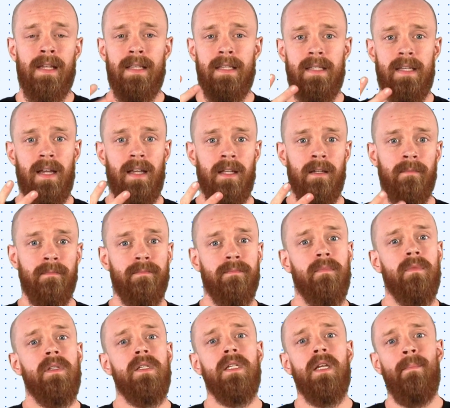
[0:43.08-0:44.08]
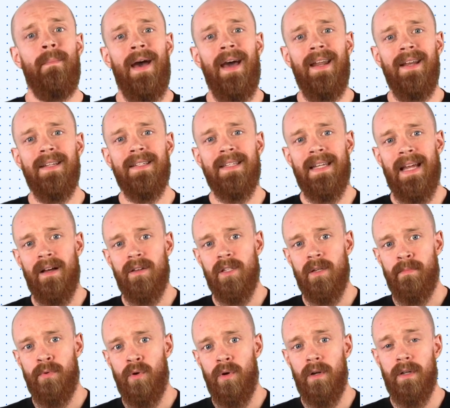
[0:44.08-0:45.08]
Second, Schematics now
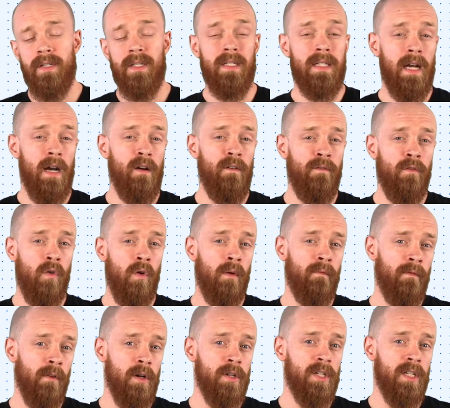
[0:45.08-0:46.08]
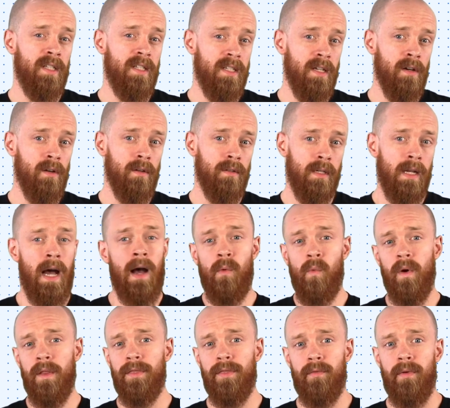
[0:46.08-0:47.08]
supports Terraform version
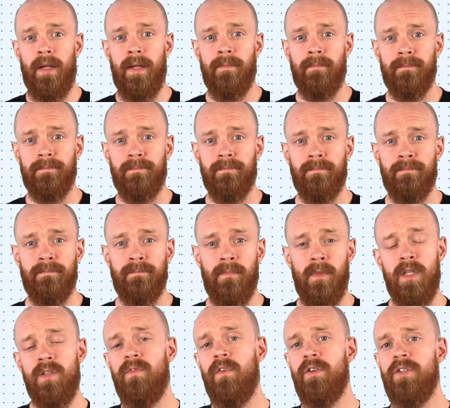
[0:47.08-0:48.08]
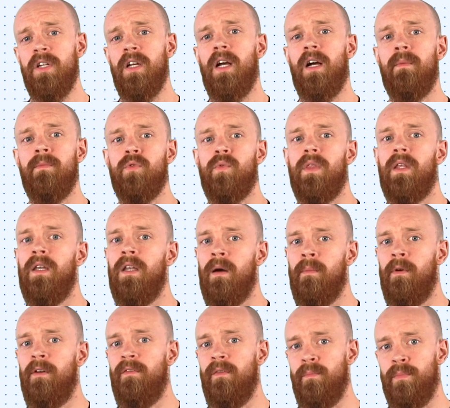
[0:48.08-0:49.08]
0.13. This version comes with a
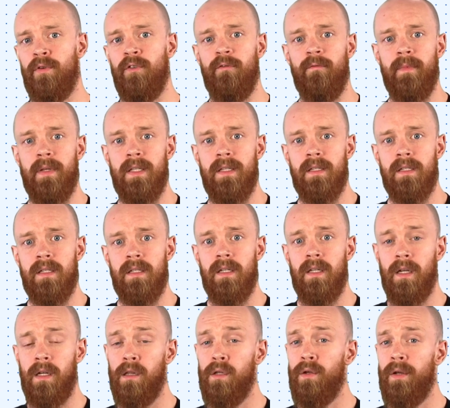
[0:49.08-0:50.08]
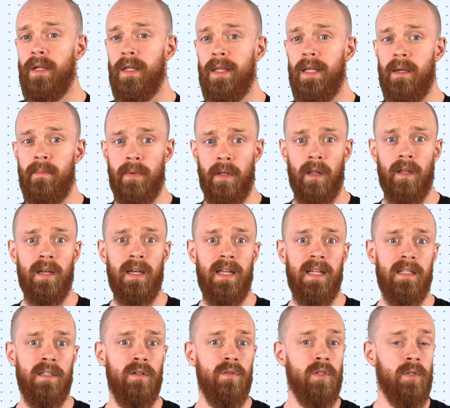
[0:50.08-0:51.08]
number of improvements, including the
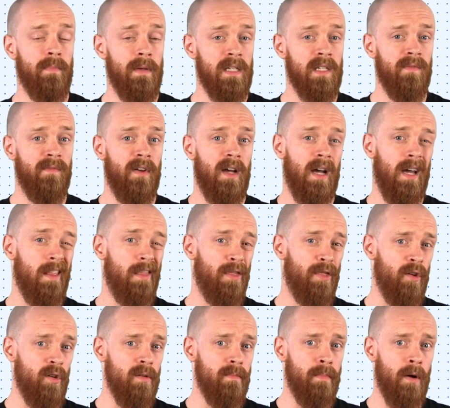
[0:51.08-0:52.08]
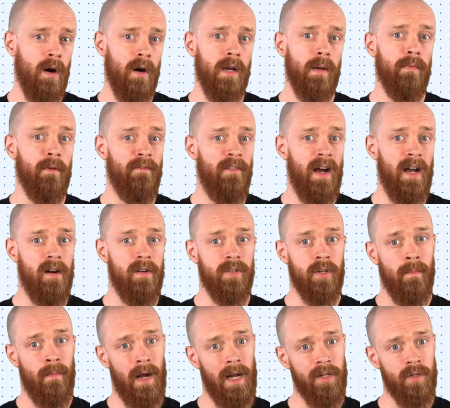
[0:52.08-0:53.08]
ability to specify third-party providers
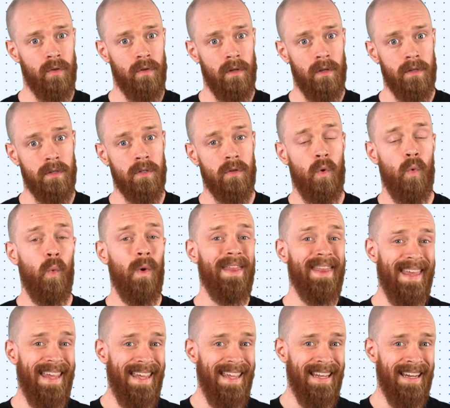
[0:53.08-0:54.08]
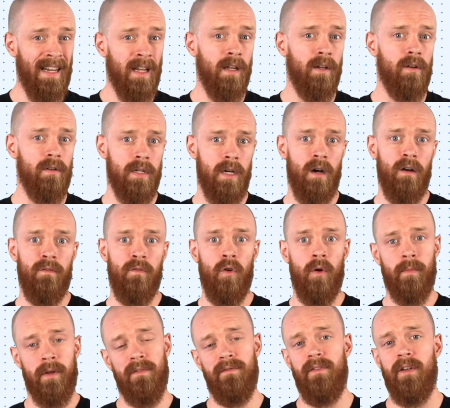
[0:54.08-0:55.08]
or modules within your
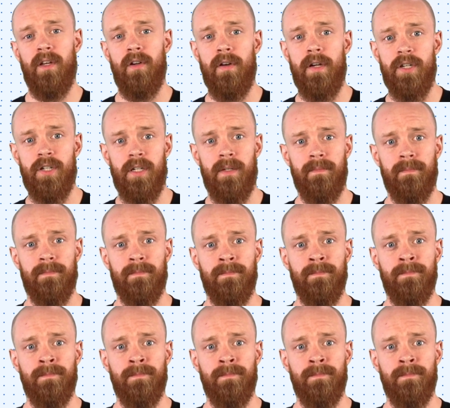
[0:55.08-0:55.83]
Terraform configuration.